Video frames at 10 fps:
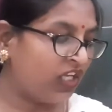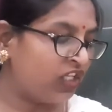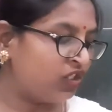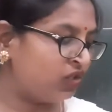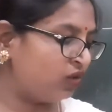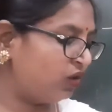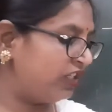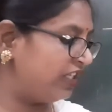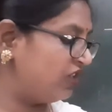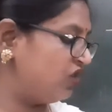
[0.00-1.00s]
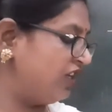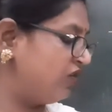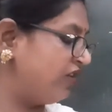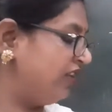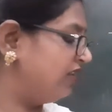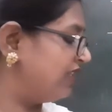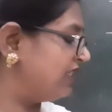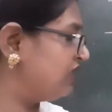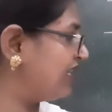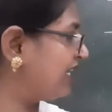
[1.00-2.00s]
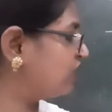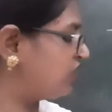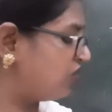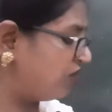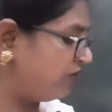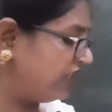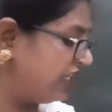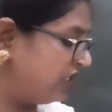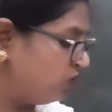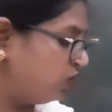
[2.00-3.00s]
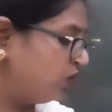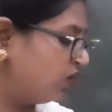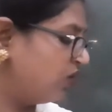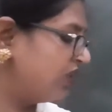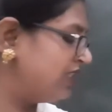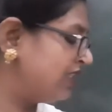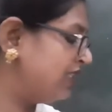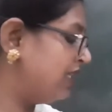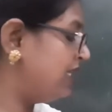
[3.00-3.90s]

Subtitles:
So, dear children, the structure of these words